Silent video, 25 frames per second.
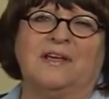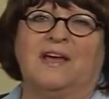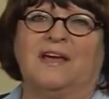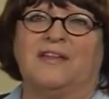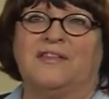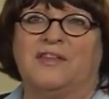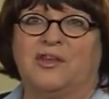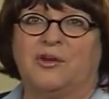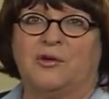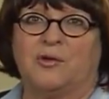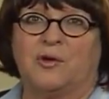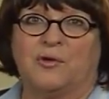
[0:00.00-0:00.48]

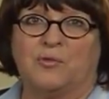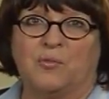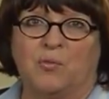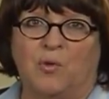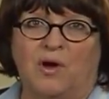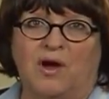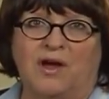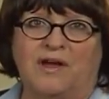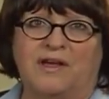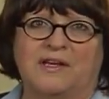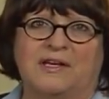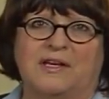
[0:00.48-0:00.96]
and that you can
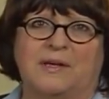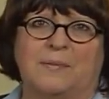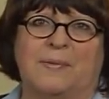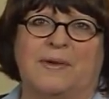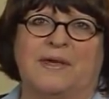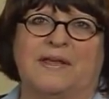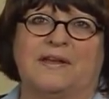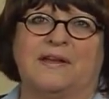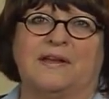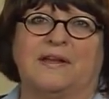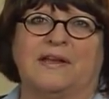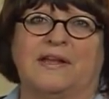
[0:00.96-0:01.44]
walk
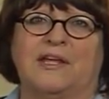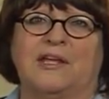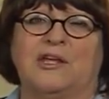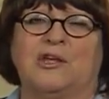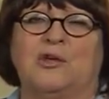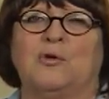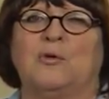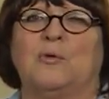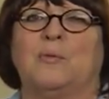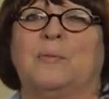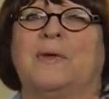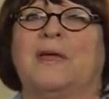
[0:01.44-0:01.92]
independently,
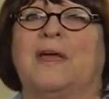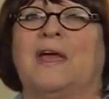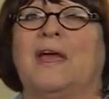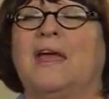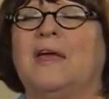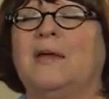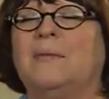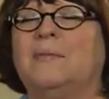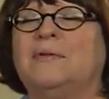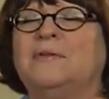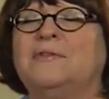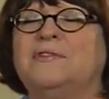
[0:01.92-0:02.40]
you will be
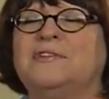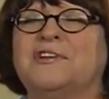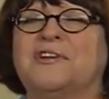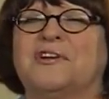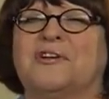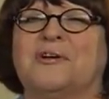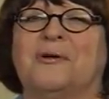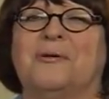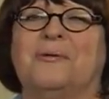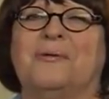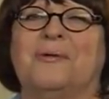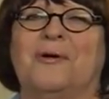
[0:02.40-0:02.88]
able to
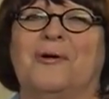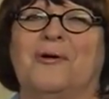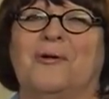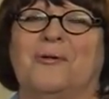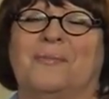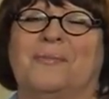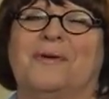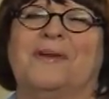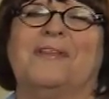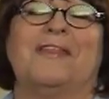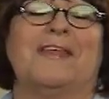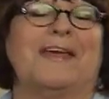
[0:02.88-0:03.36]
go
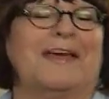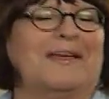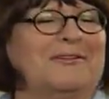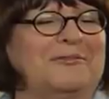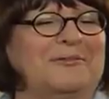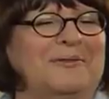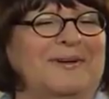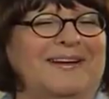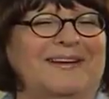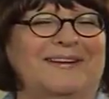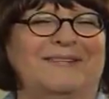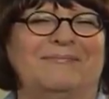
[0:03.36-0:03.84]
home.
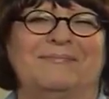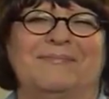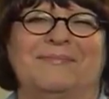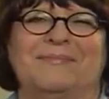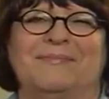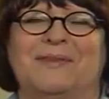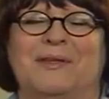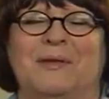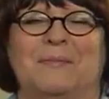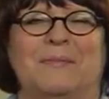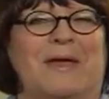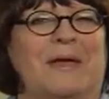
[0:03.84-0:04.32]
That's right,
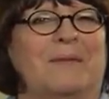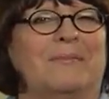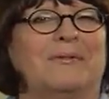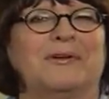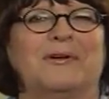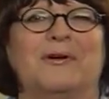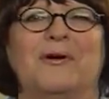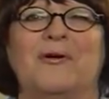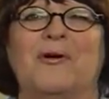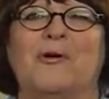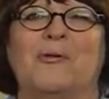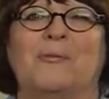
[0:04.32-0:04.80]
you'll be able
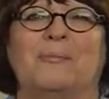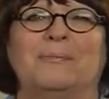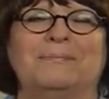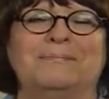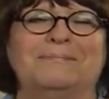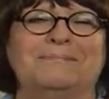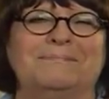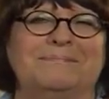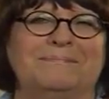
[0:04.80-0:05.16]
to go home.